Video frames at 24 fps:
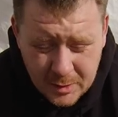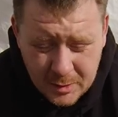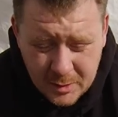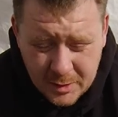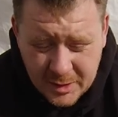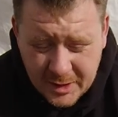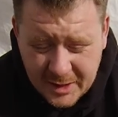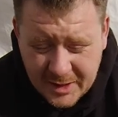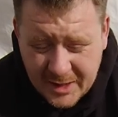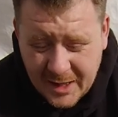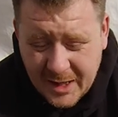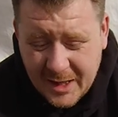
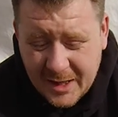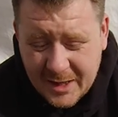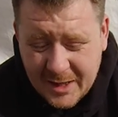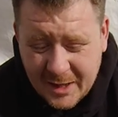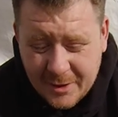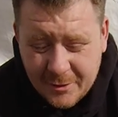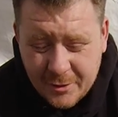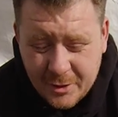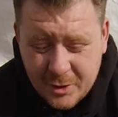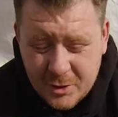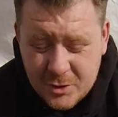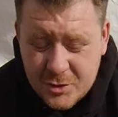but you can't
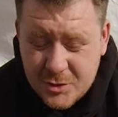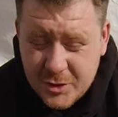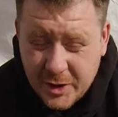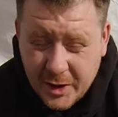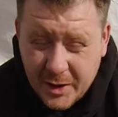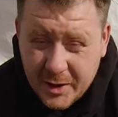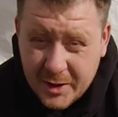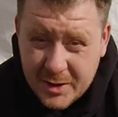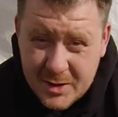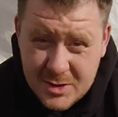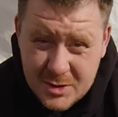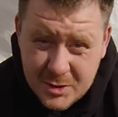carry on
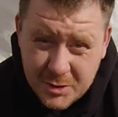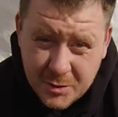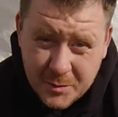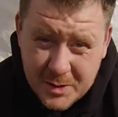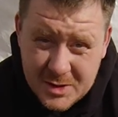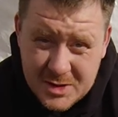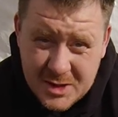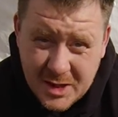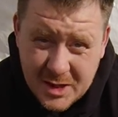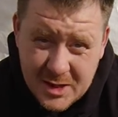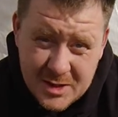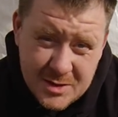trailing, so in
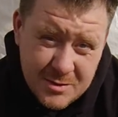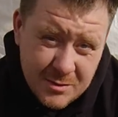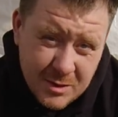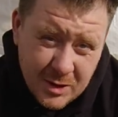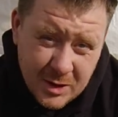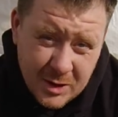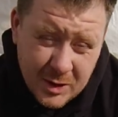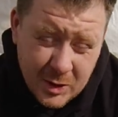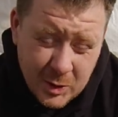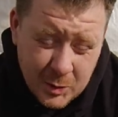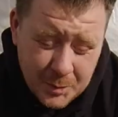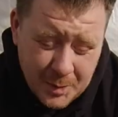which case you've got
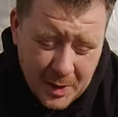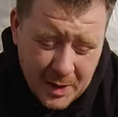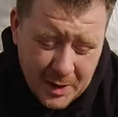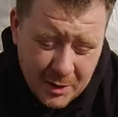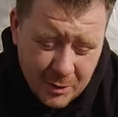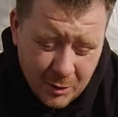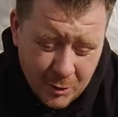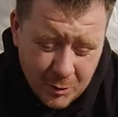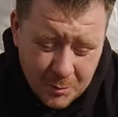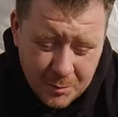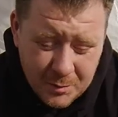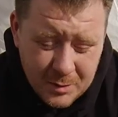to go back
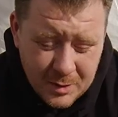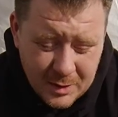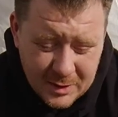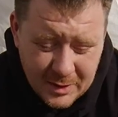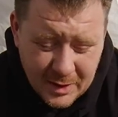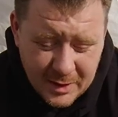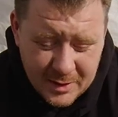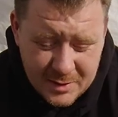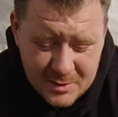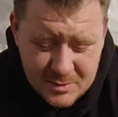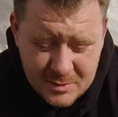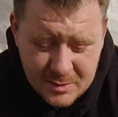home, and
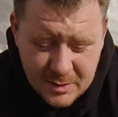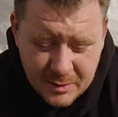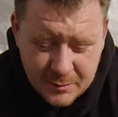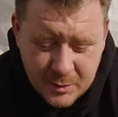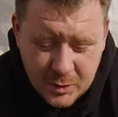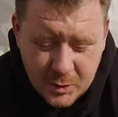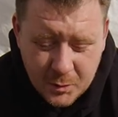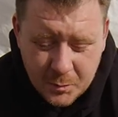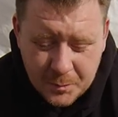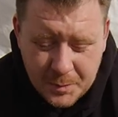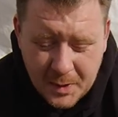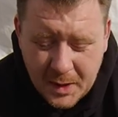then you've
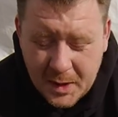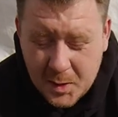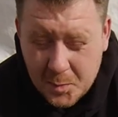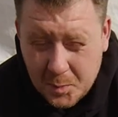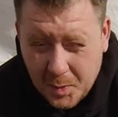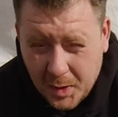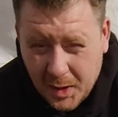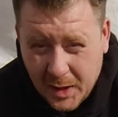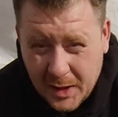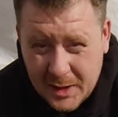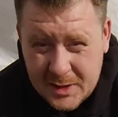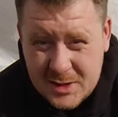got to buy
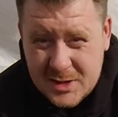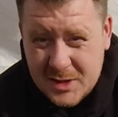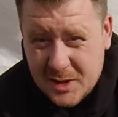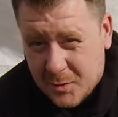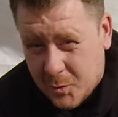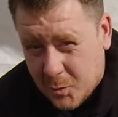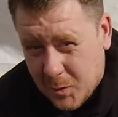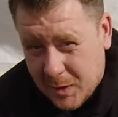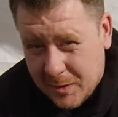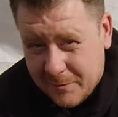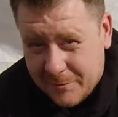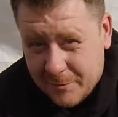parts,
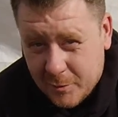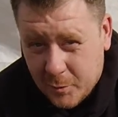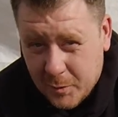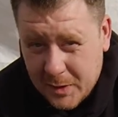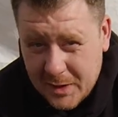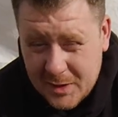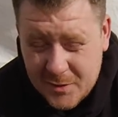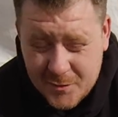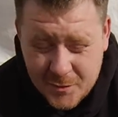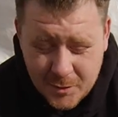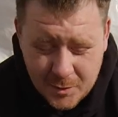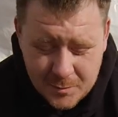you wait for
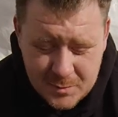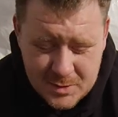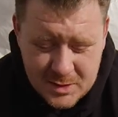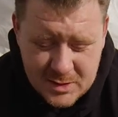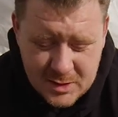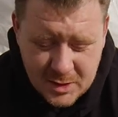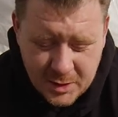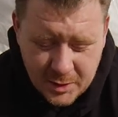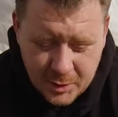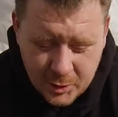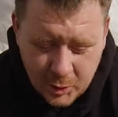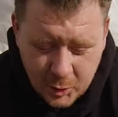weeks for them to
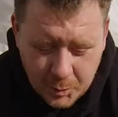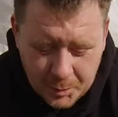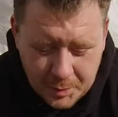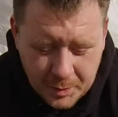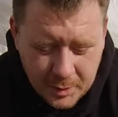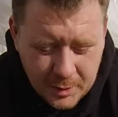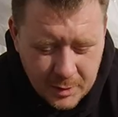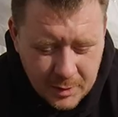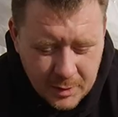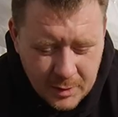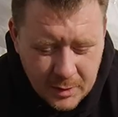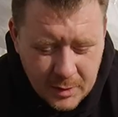turn up.
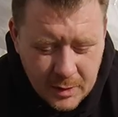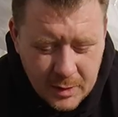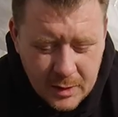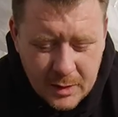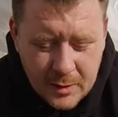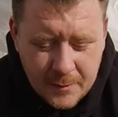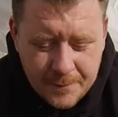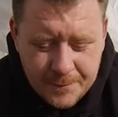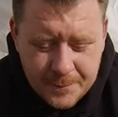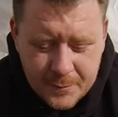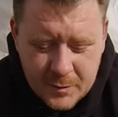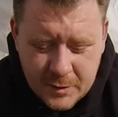
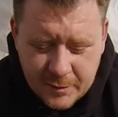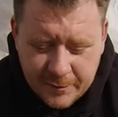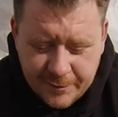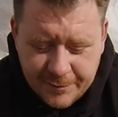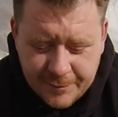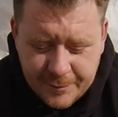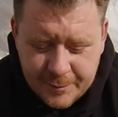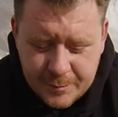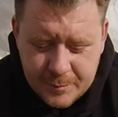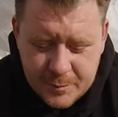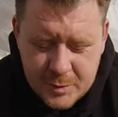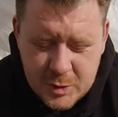The
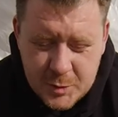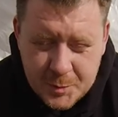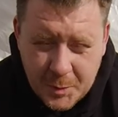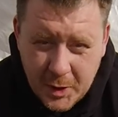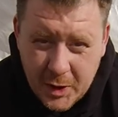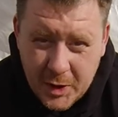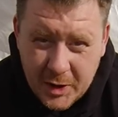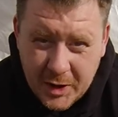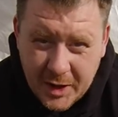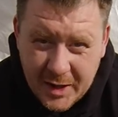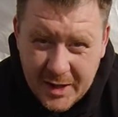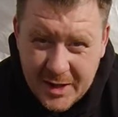
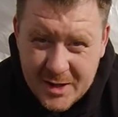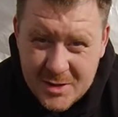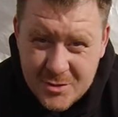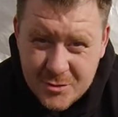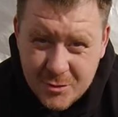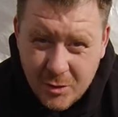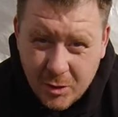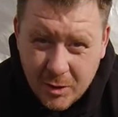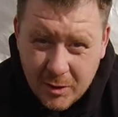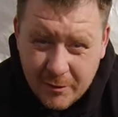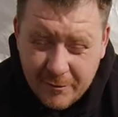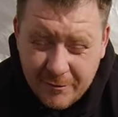spare gears
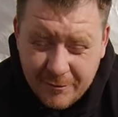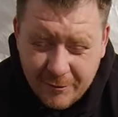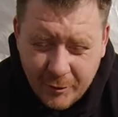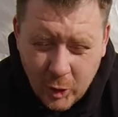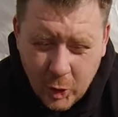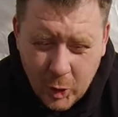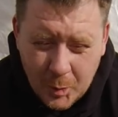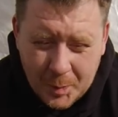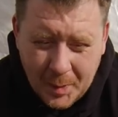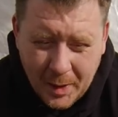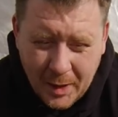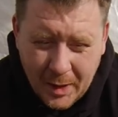are only
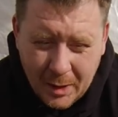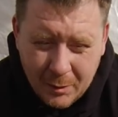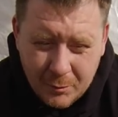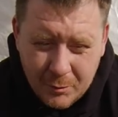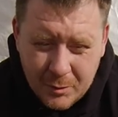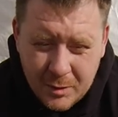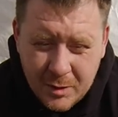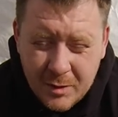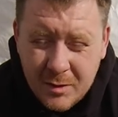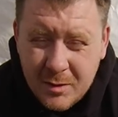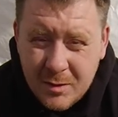£4.